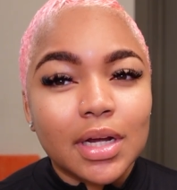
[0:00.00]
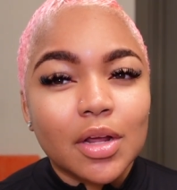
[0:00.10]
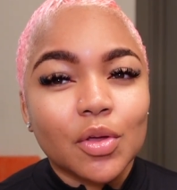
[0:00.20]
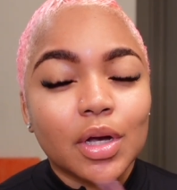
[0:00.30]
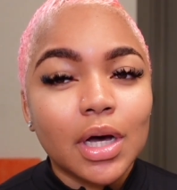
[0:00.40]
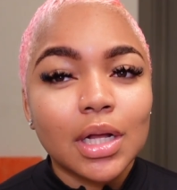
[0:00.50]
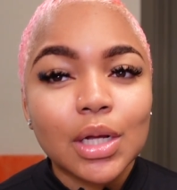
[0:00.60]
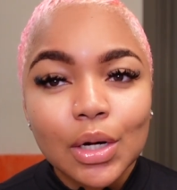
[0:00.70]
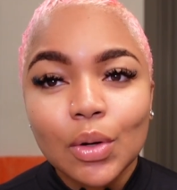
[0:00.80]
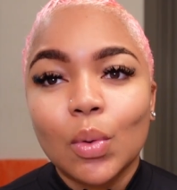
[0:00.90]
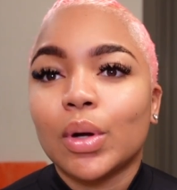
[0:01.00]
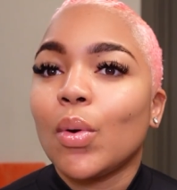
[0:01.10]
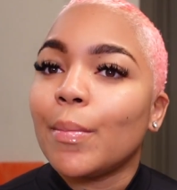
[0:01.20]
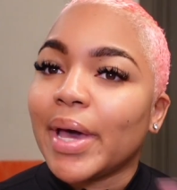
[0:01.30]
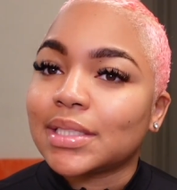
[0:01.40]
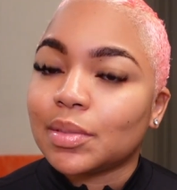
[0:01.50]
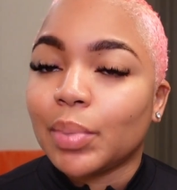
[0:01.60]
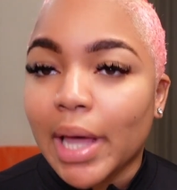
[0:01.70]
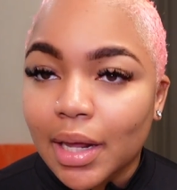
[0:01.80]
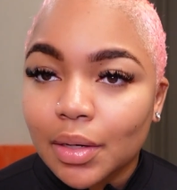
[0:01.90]
another color or going back to
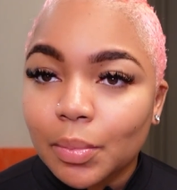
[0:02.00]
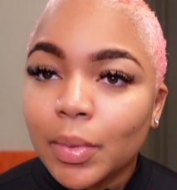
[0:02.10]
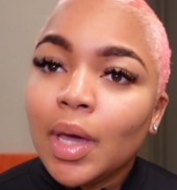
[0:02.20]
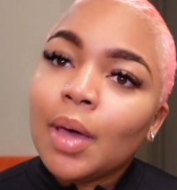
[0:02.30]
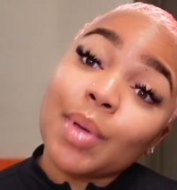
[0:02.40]
platinum.